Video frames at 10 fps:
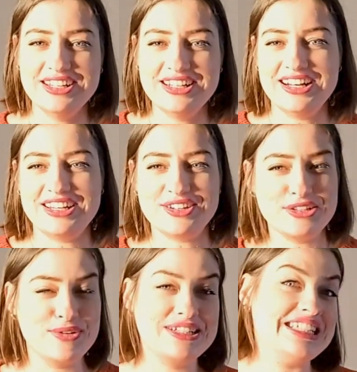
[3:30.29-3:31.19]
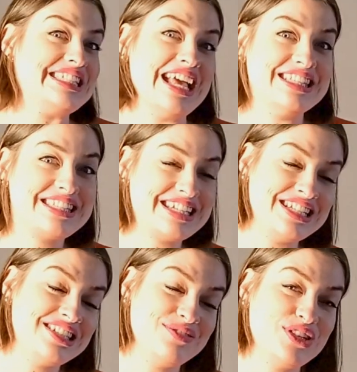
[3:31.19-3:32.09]
I don't know, an intense
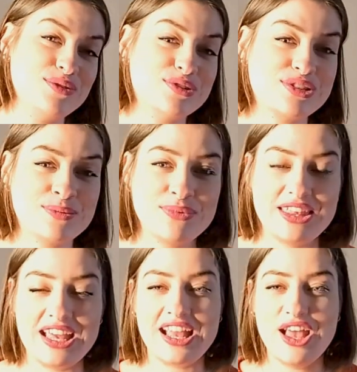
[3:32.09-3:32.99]
interview or something.